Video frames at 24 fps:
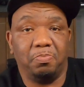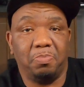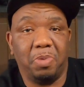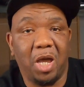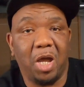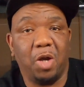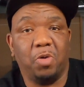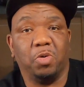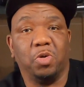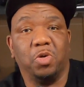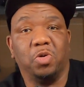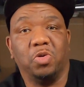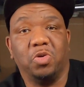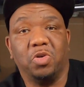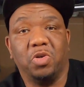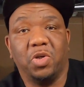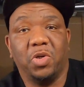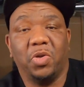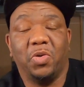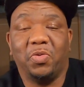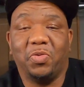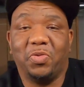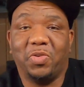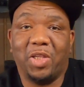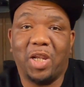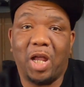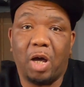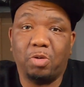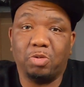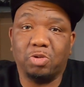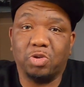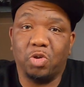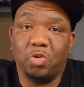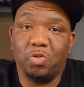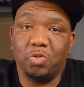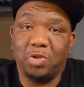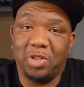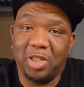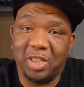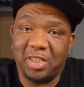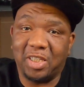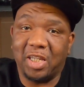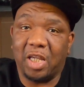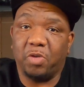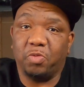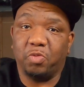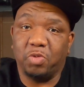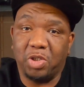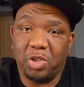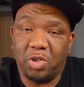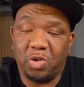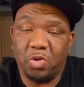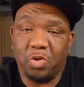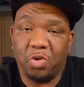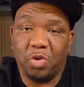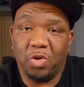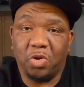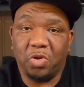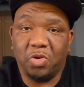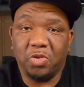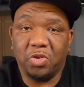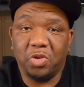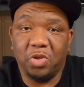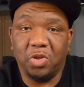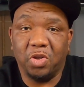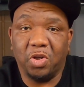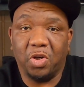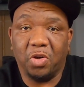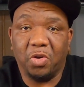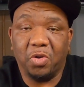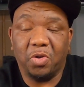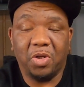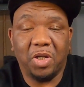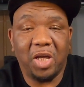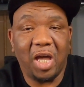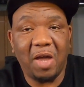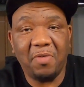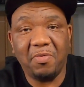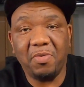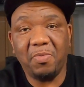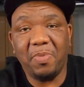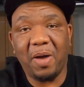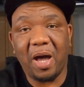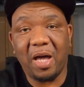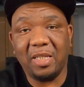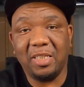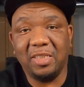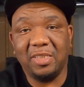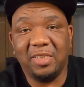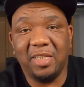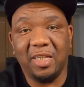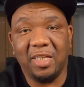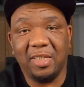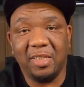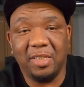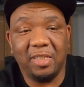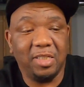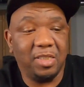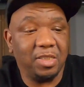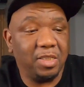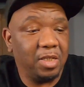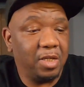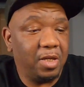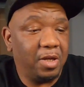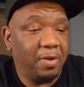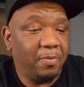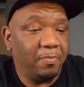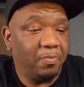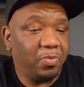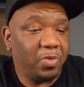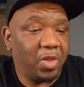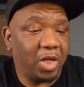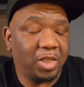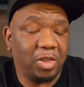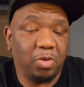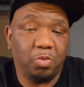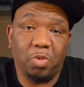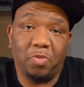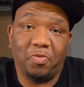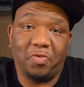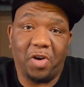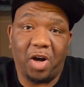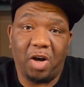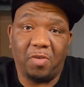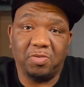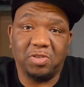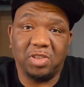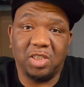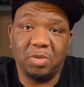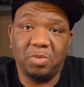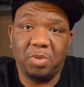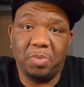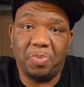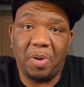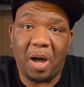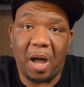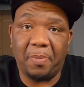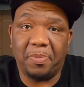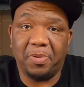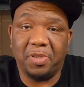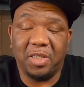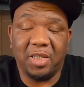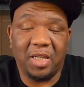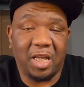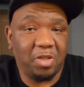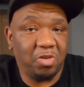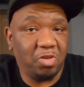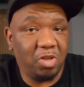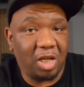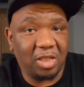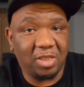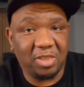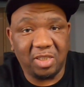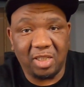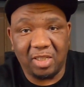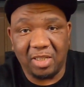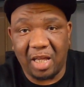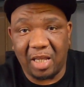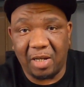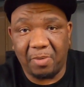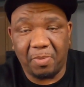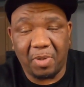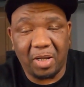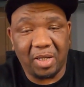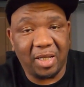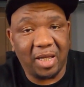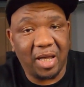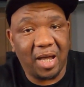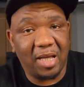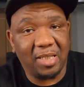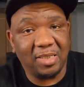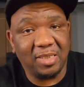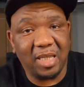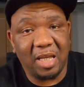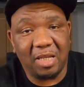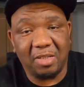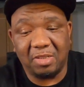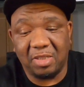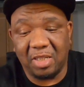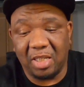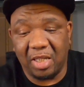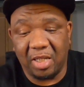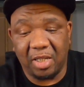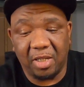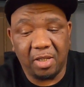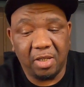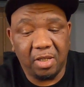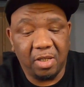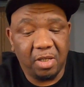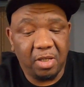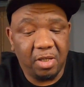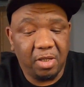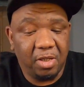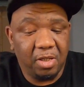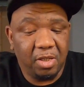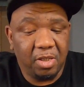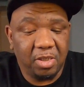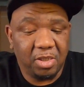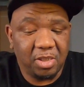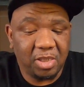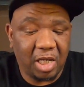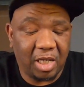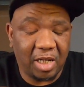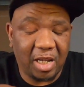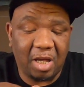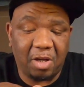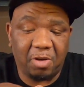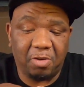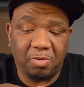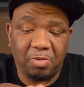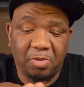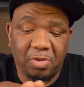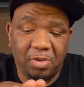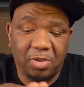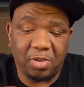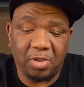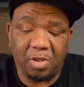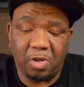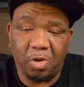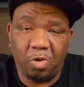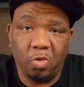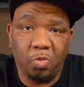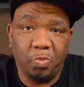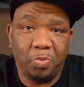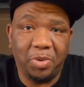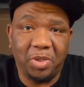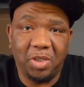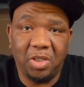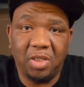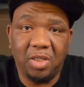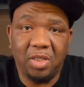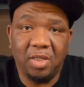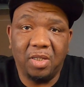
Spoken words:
barrel that I was going to get that recoil. You know, everybody's getting these, like, the revolvers seem to be popular now. I see a lot of my guys out there. Shout out OB,